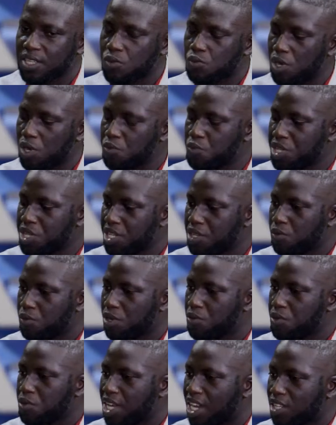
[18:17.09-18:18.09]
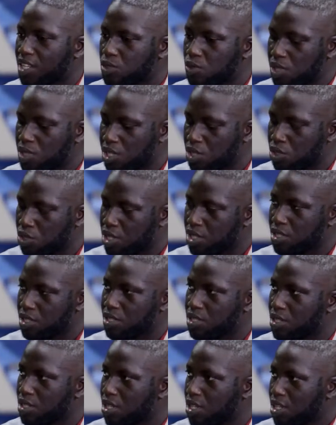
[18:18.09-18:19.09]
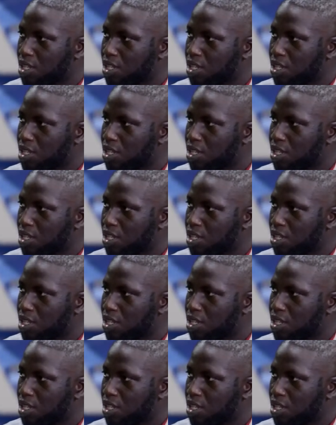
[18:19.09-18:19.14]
when we actually rush